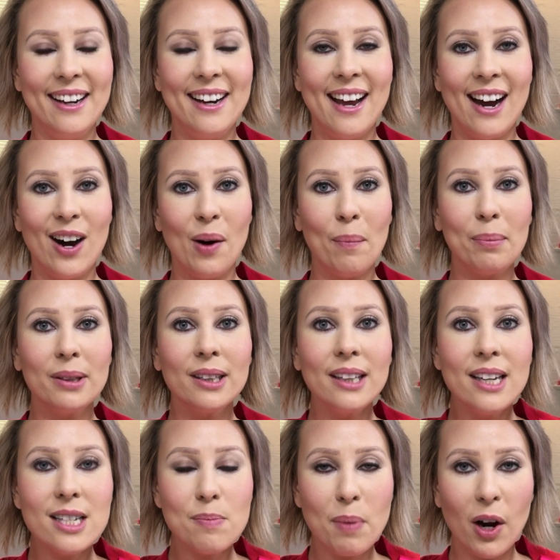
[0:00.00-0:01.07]
Now,
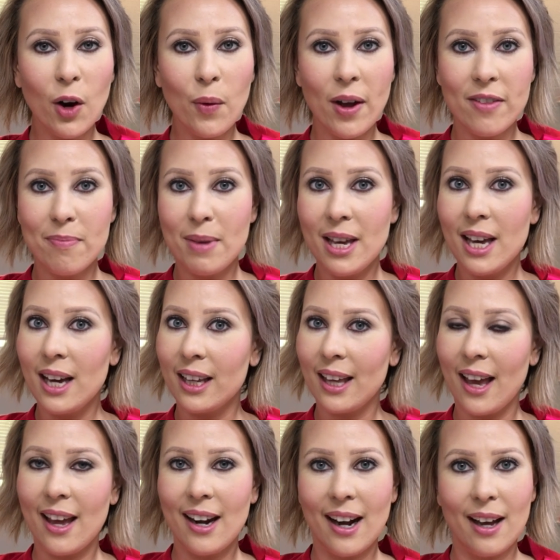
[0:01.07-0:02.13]
please bear with me.
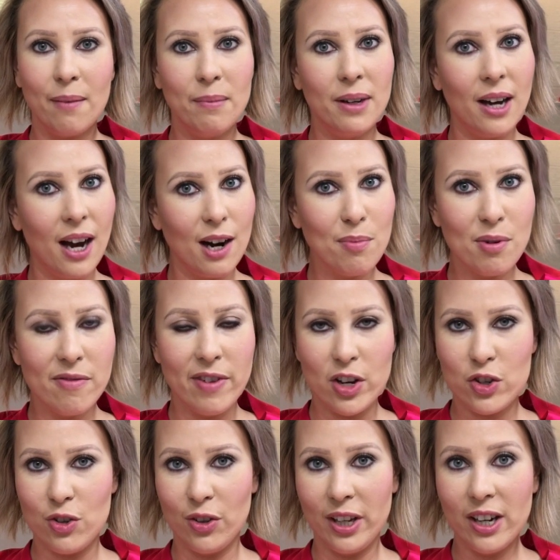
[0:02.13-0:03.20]
Again, I am not a
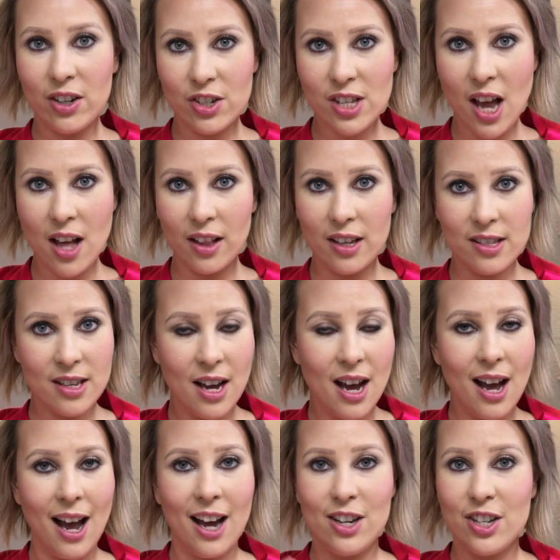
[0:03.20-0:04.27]
professional hairstylist.
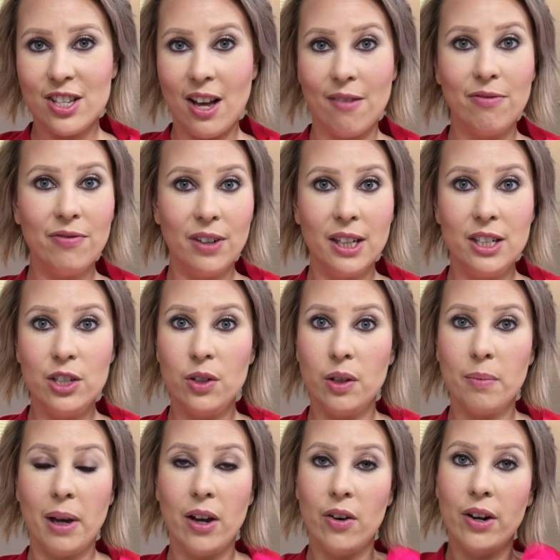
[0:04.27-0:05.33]
I just have fun doing
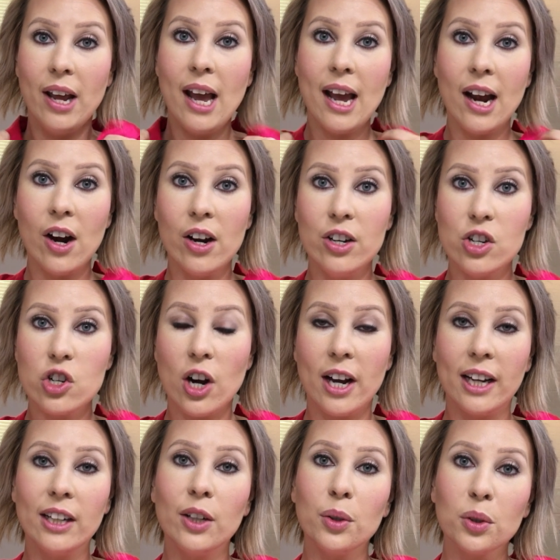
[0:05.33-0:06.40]
my own hair and
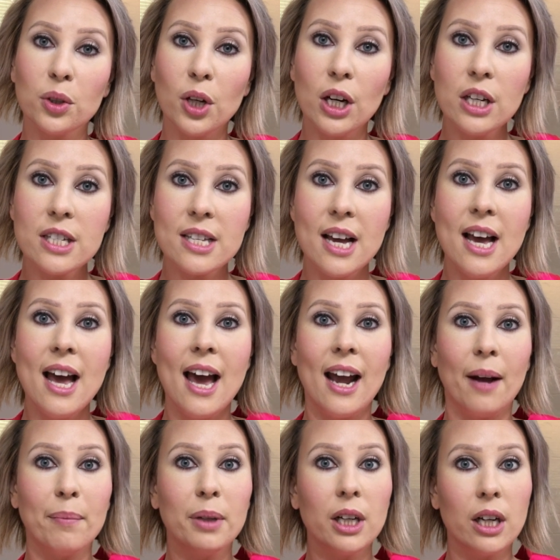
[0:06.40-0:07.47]
trying new looks, and
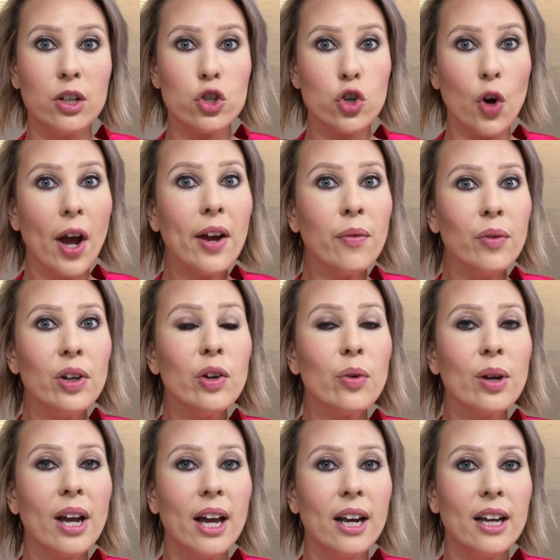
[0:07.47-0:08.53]
I'm gonna try and
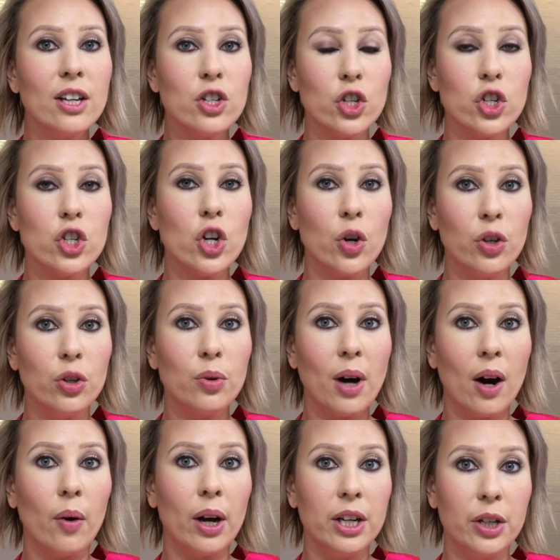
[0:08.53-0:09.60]
recreate it to show you
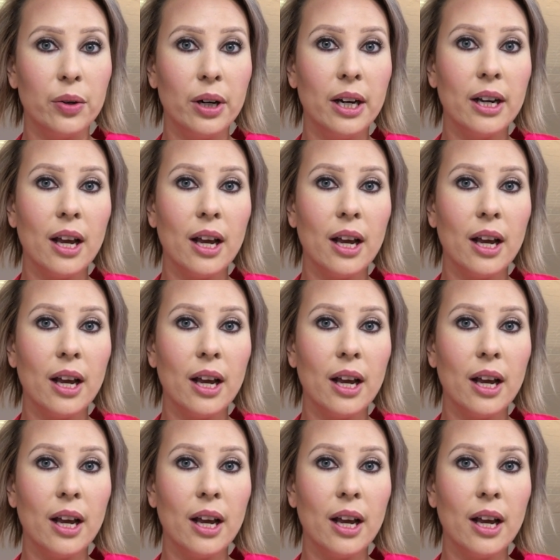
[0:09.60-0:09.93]
how I do it.